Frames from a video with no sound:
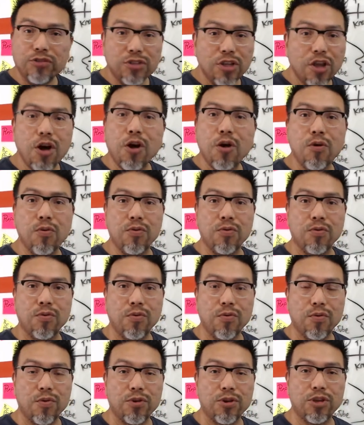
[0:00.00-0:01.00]
know
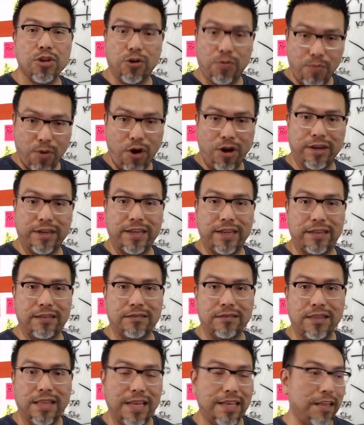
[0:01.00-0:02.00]
your market,
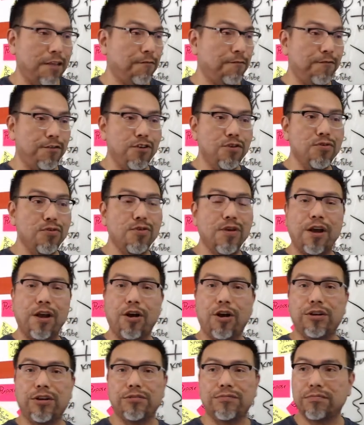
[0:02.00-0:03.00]
like if you
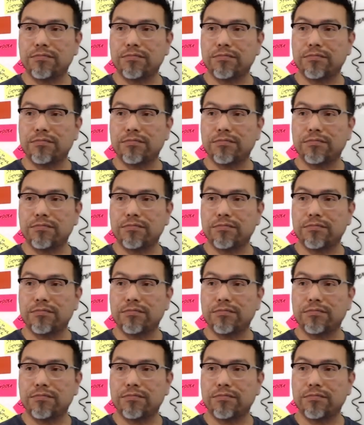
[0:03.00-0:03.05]
are